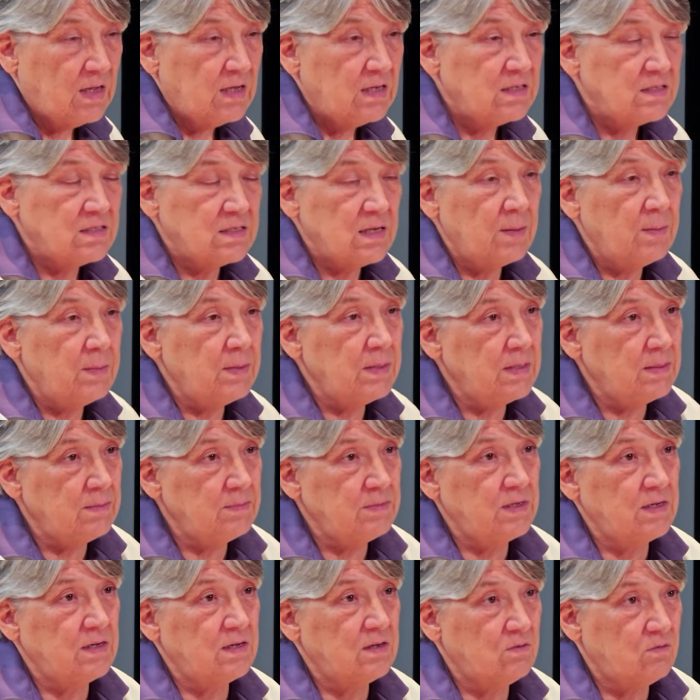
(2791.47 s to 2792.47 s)
Some of them
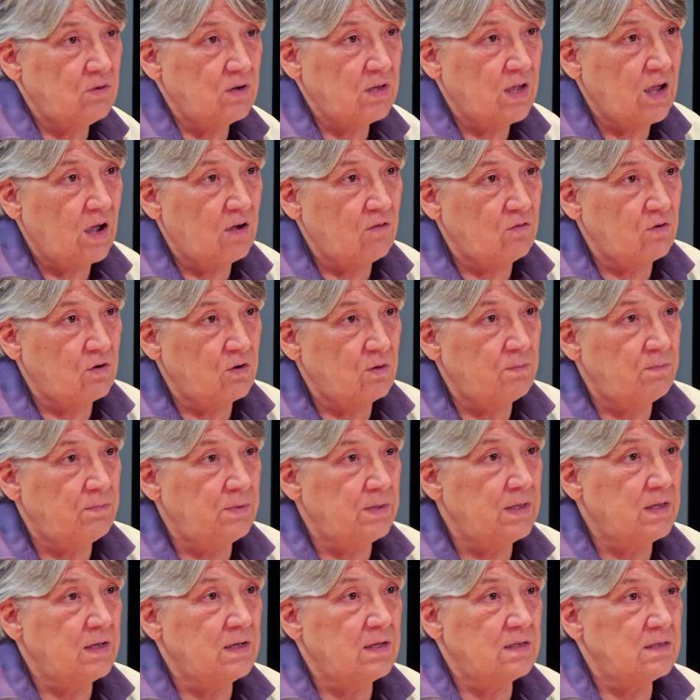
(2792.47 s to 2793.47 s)
didn't recover
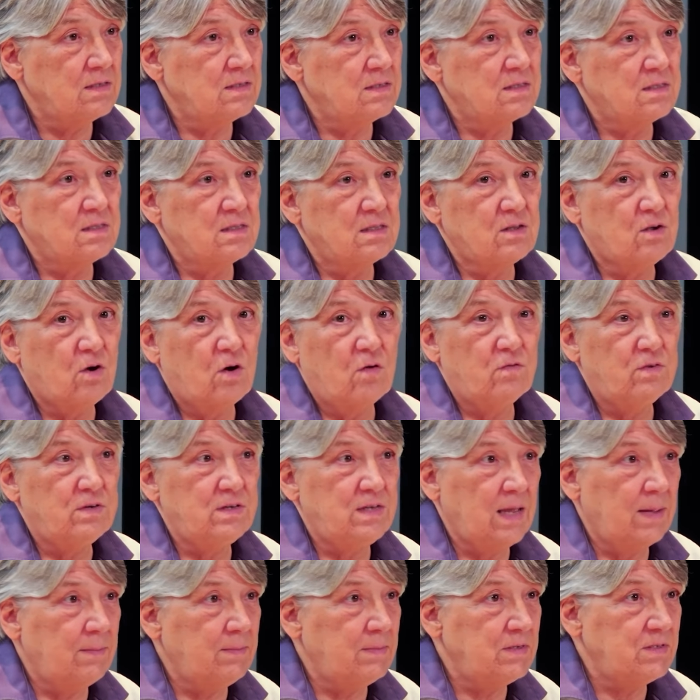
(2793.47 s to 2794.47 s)
because COVID
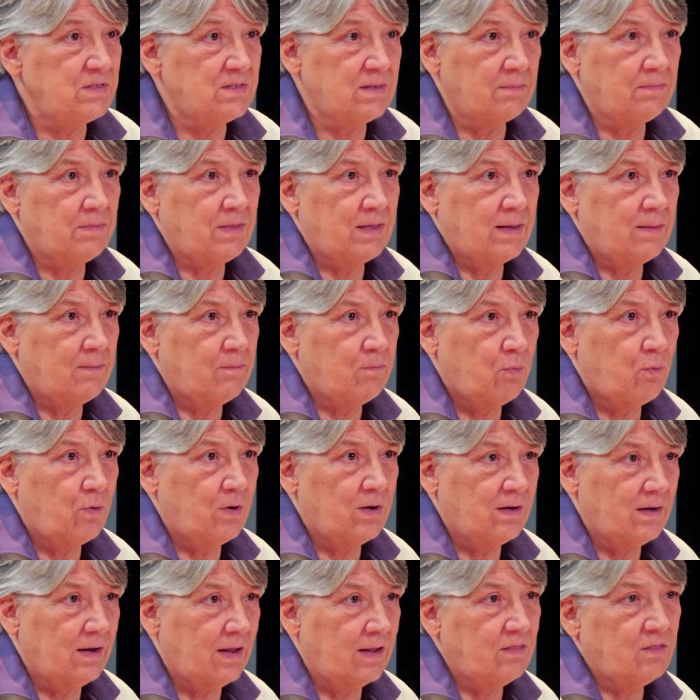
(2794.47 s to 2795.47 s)
damaged something
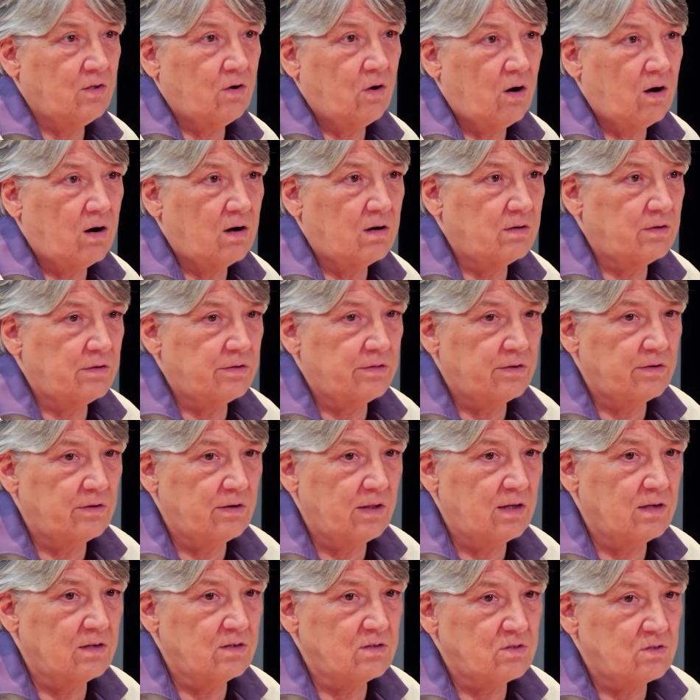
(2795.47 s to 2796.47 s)
important like their heart or their
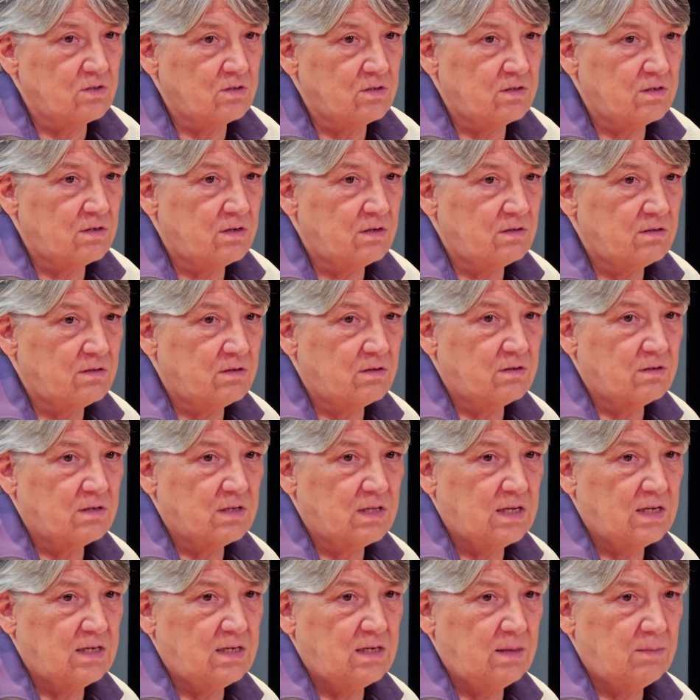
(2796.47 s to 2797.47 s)
lungs or their
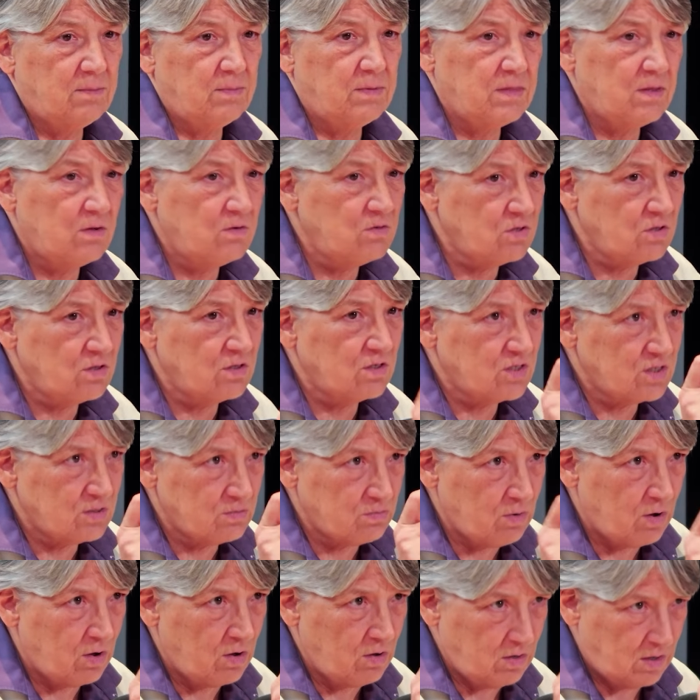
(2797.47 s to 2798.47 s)
kidney. But those are the
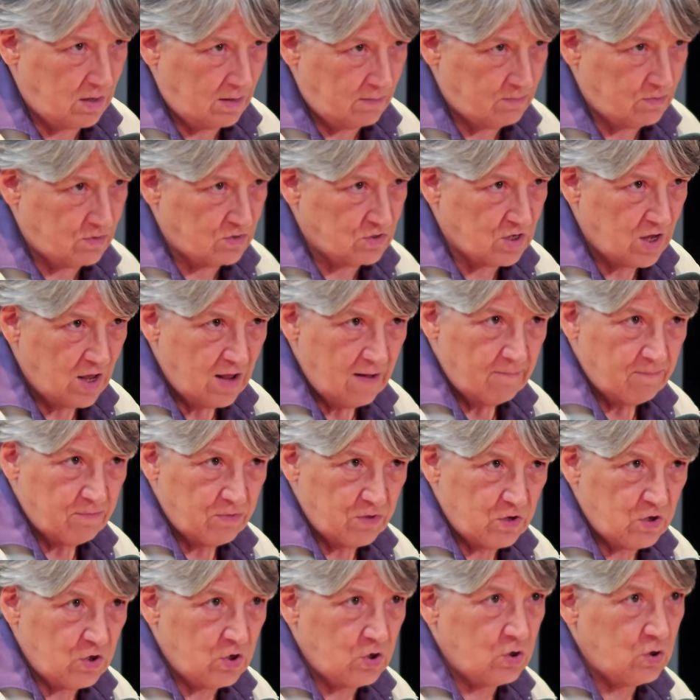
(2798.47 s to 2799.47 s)
small numbers.
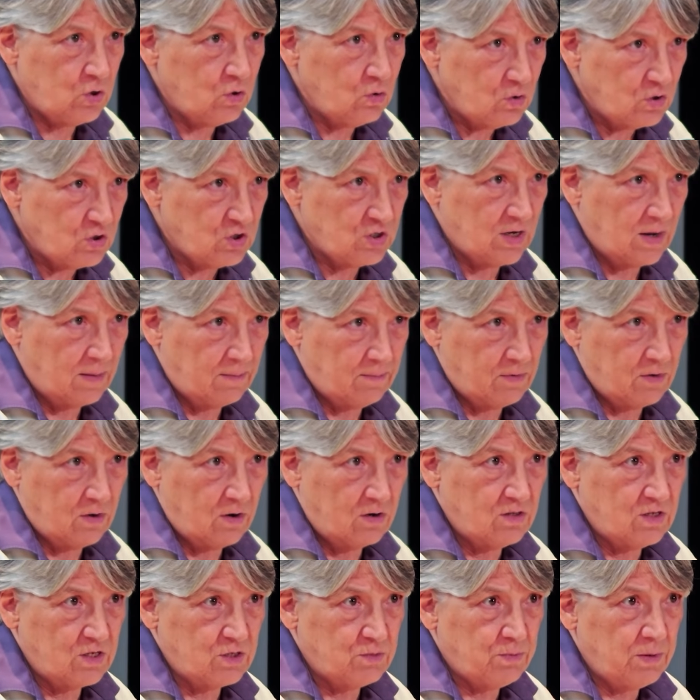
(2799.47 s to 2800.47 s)
The huge number
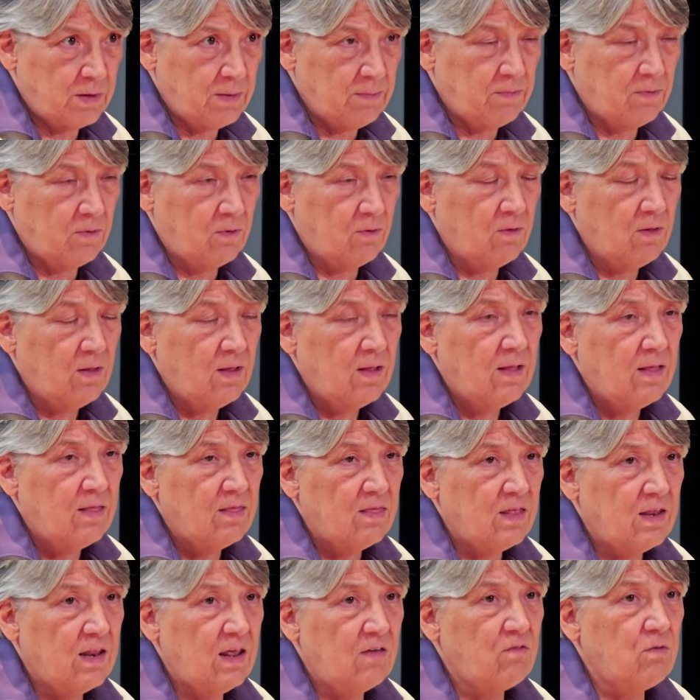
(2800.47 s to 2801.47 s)
are these people
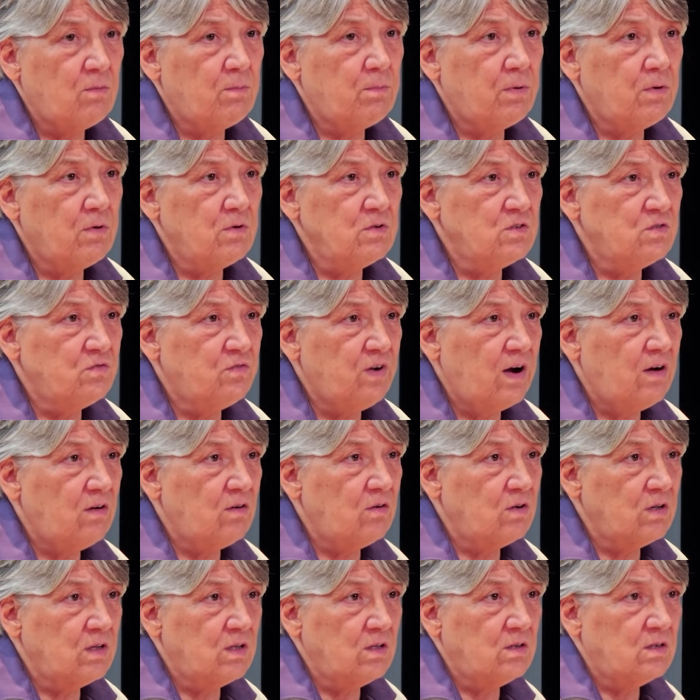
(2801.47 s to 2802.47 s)
that have a
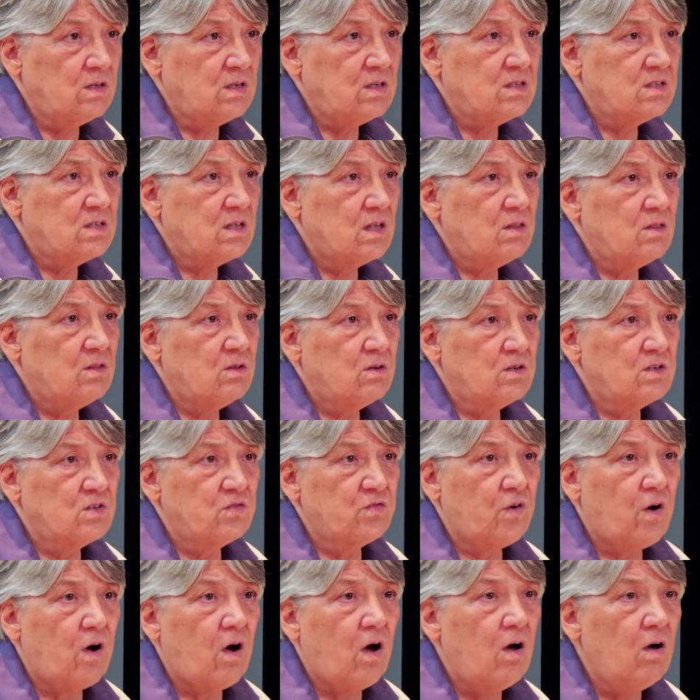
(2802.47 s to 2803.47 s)
post-viral illness that looks
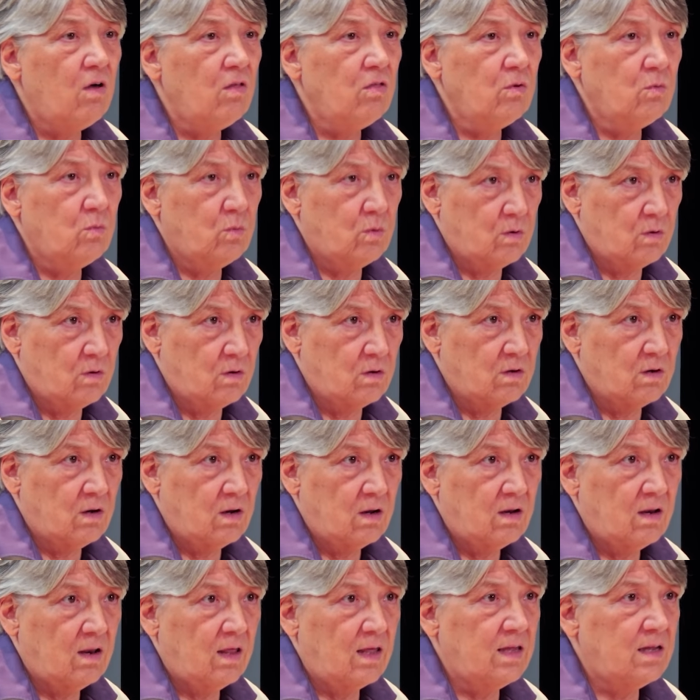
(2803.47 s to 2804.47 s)
for all the world
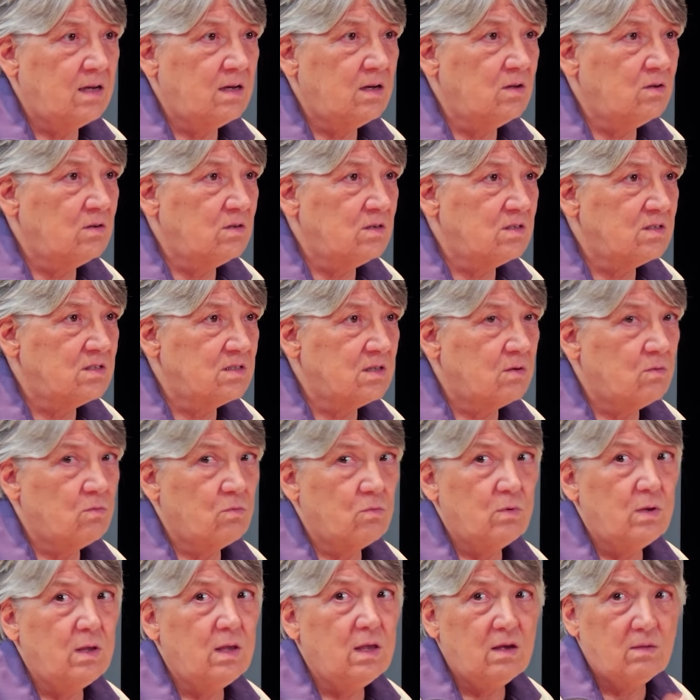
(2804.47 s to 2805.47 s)
like an illness that
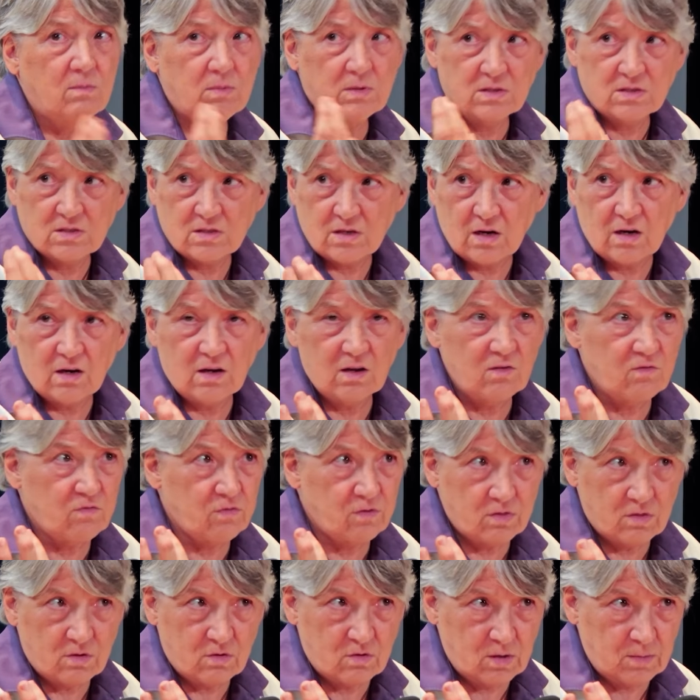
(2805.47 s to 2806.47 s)
we have been studying
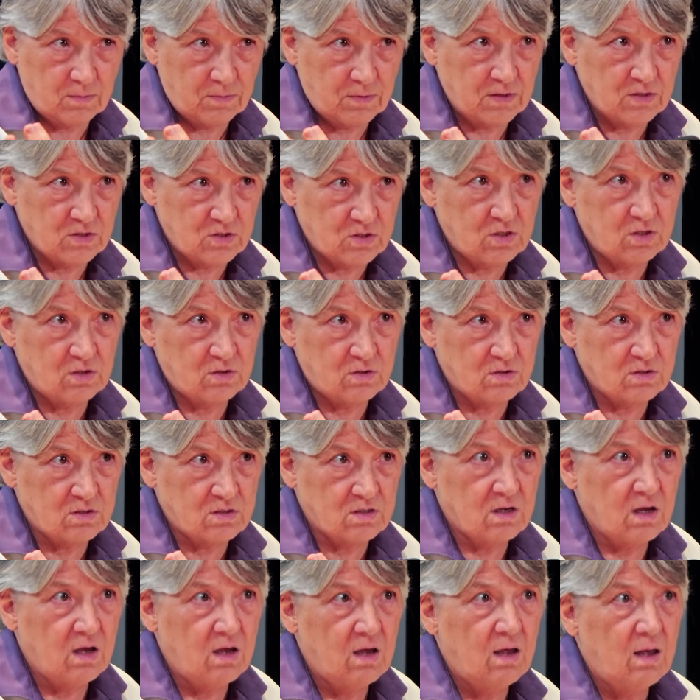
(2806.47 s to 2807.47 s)
for 30+
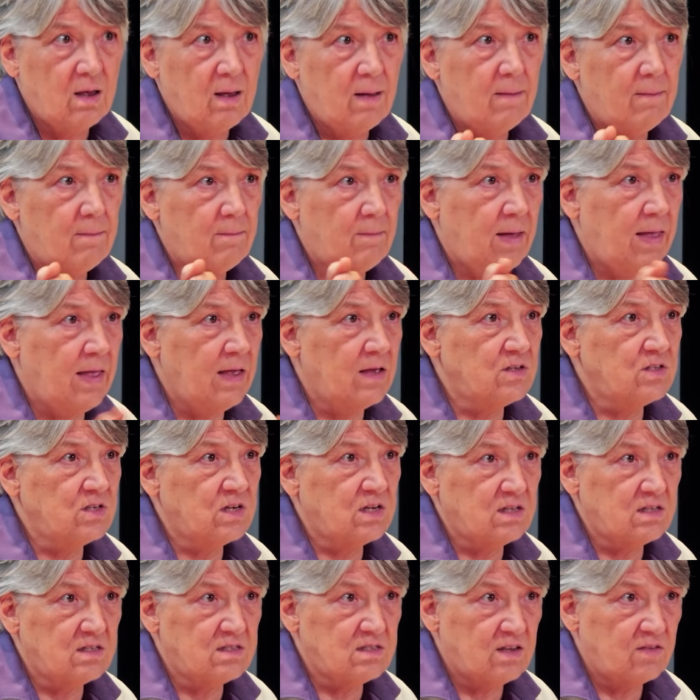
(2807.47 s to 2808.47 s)
years.
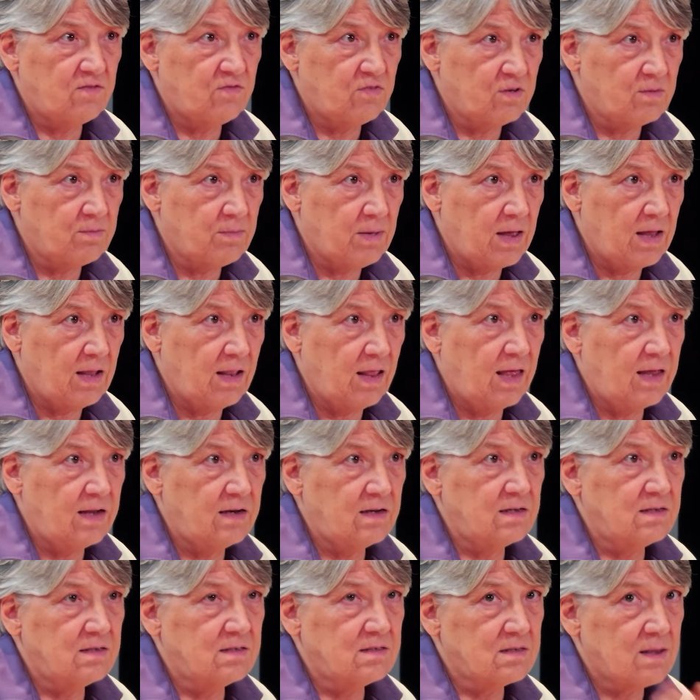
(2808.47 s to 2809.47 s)
Myalgic
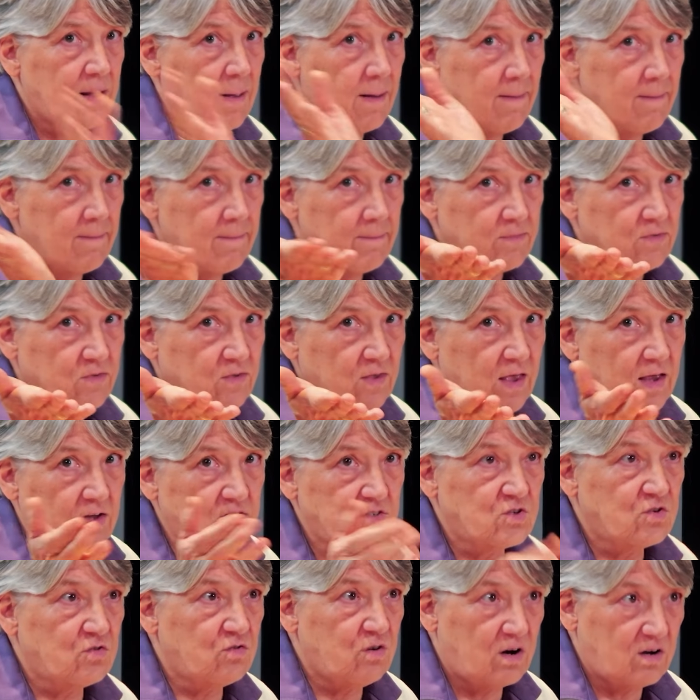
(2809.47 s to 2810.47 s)
encephalomyelitis
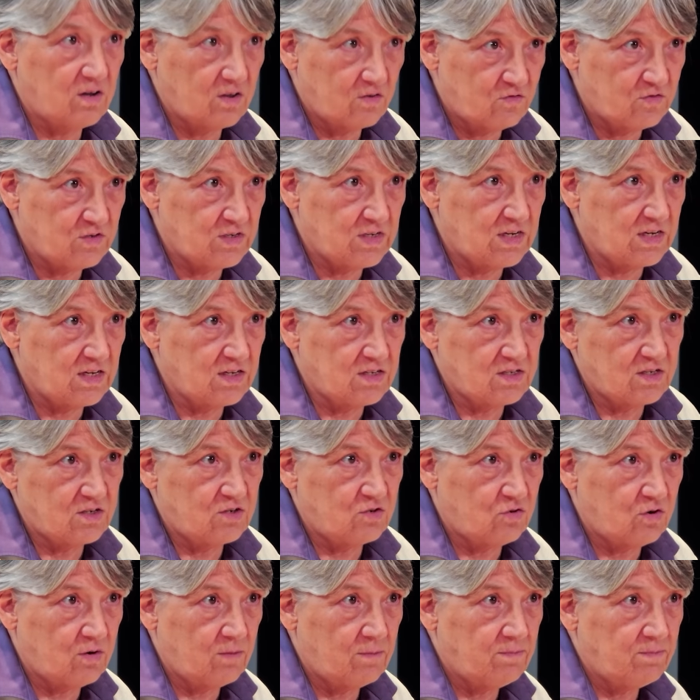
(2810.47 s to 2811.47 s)
/ chronic fatigue
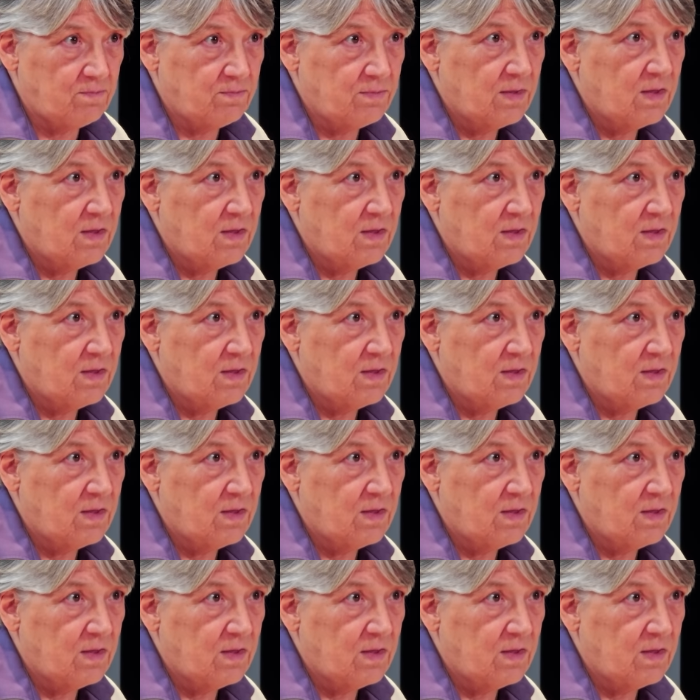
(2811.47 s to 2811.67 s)
syndrome.